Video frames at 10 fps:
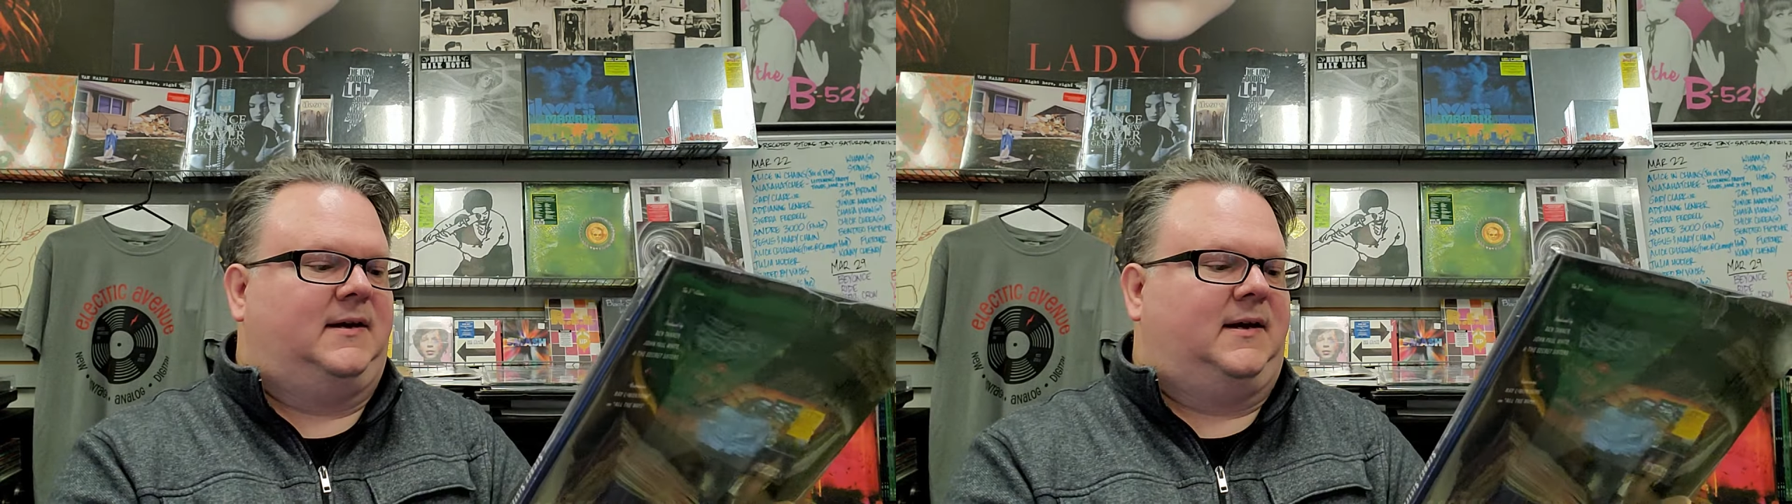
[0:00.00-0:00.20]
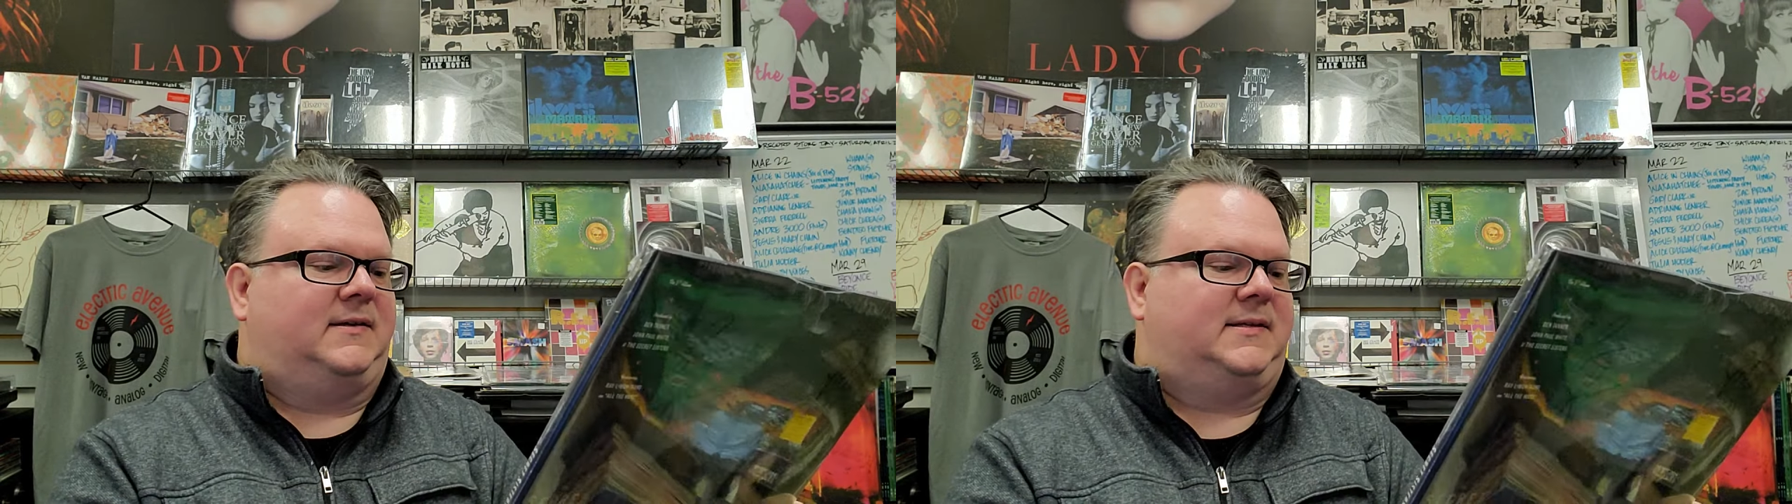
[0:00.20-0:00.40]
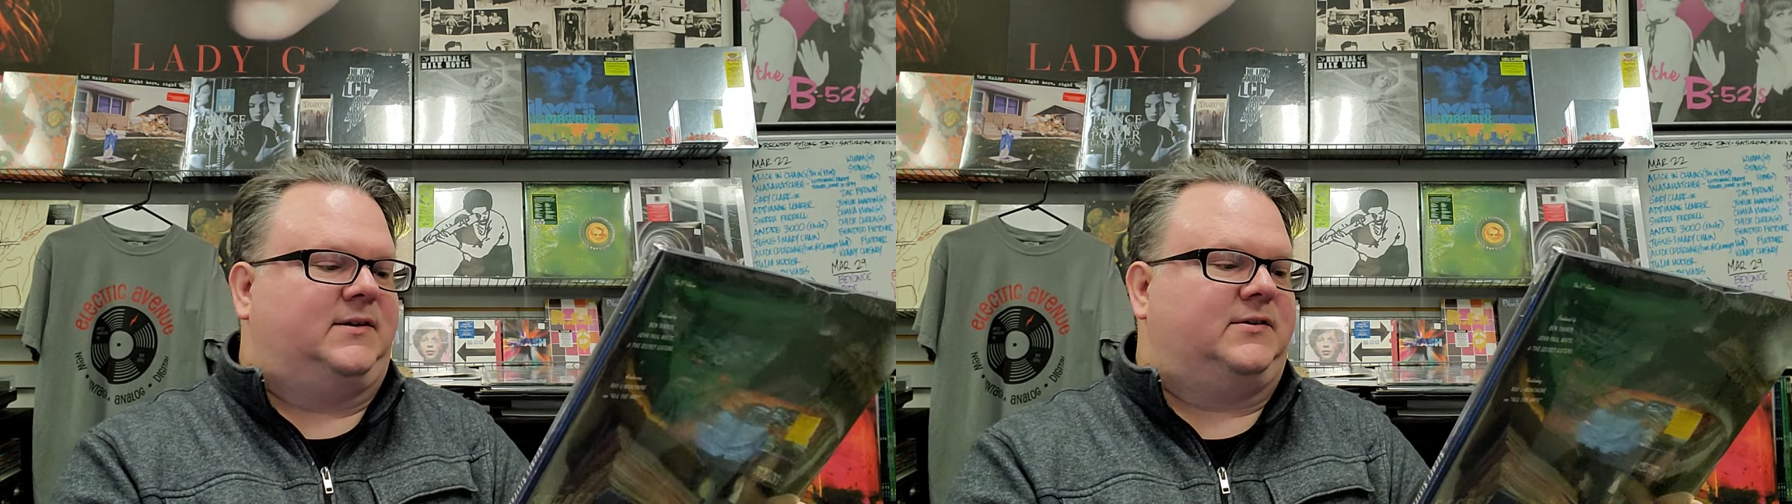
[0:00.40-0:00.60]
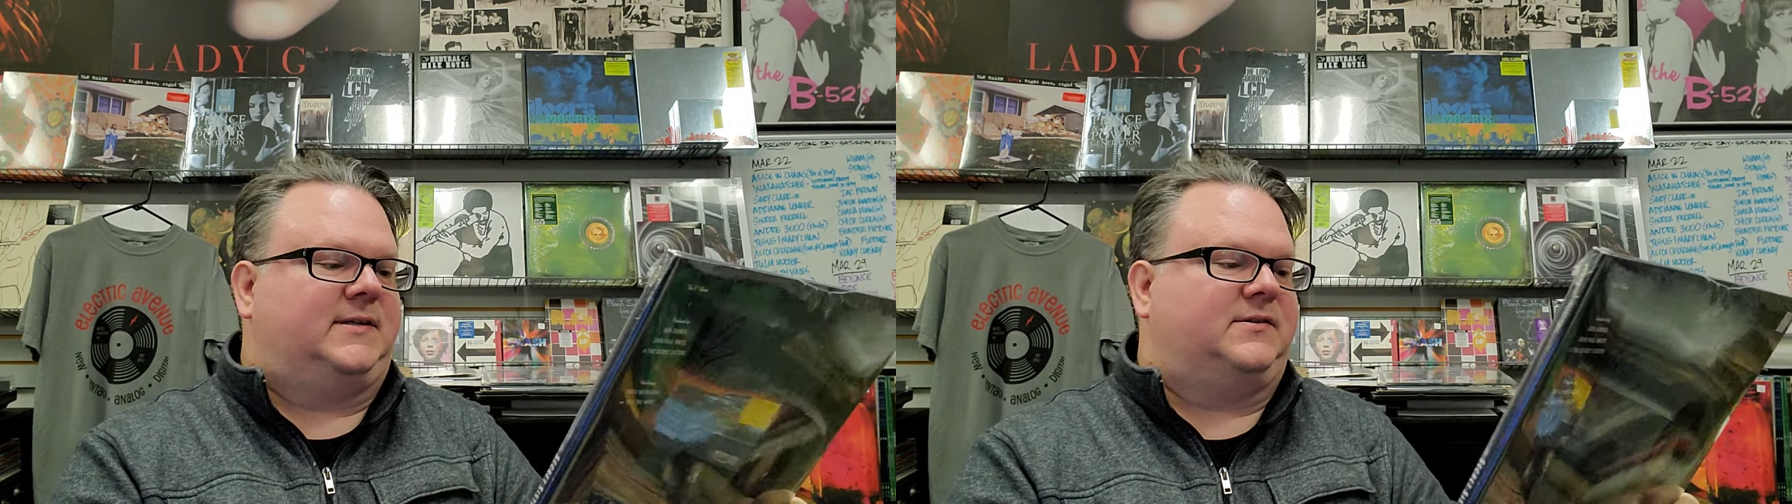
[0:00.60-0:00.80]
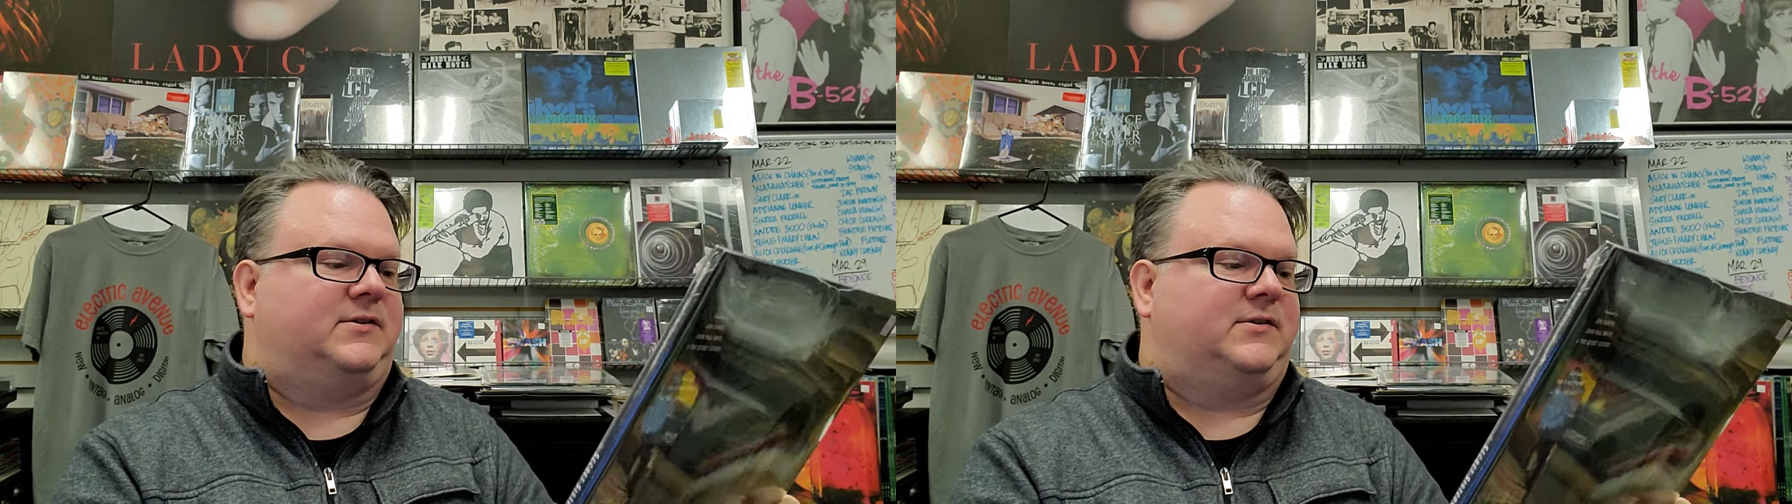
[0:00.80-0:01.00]
Uh, Secret
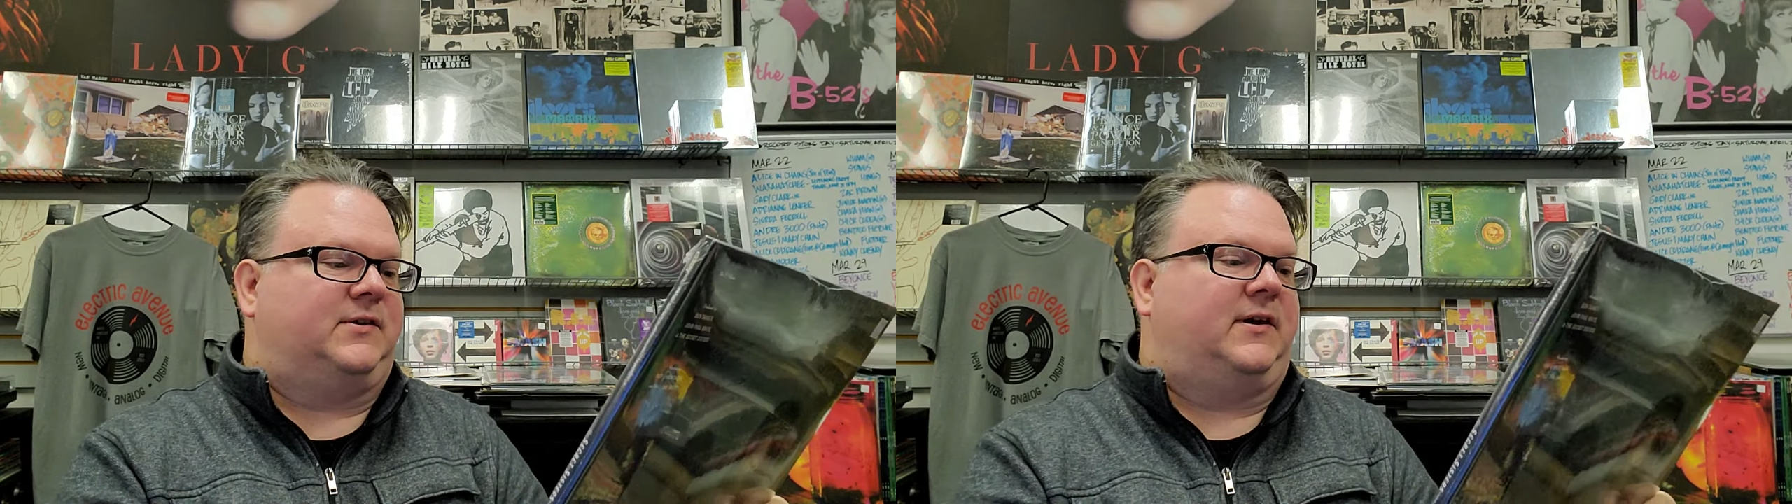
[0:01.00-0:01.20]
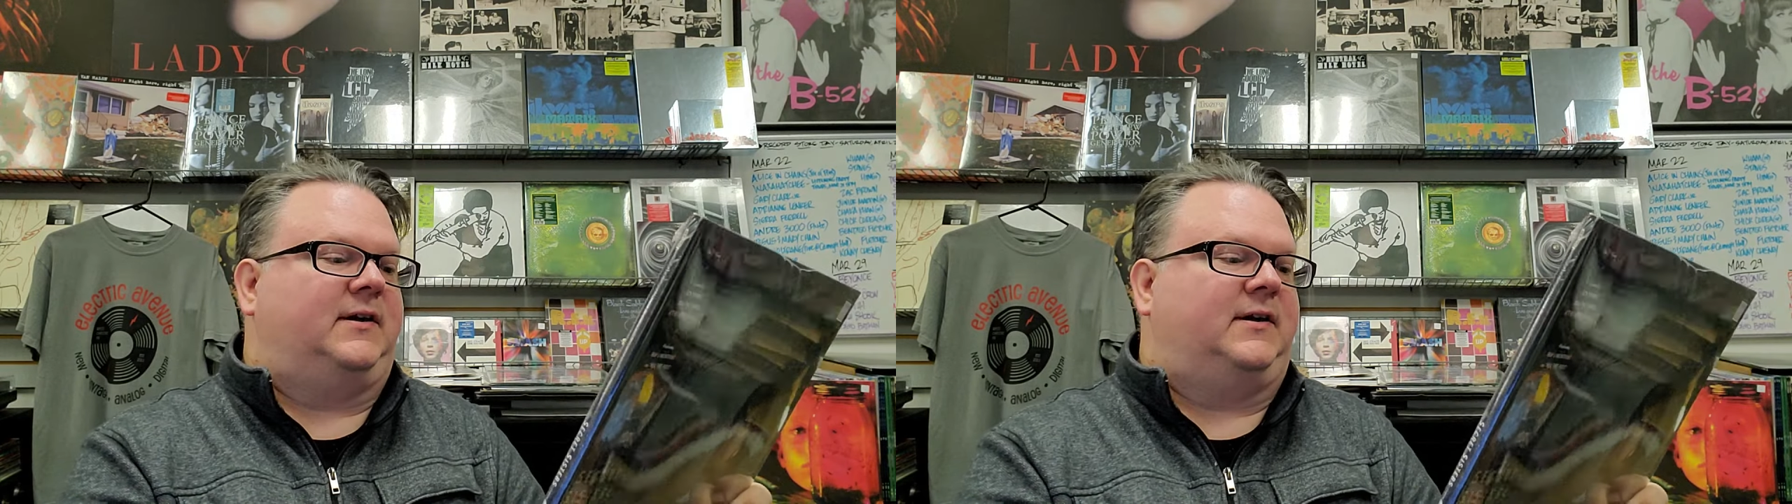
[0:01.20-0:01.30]
Sisters are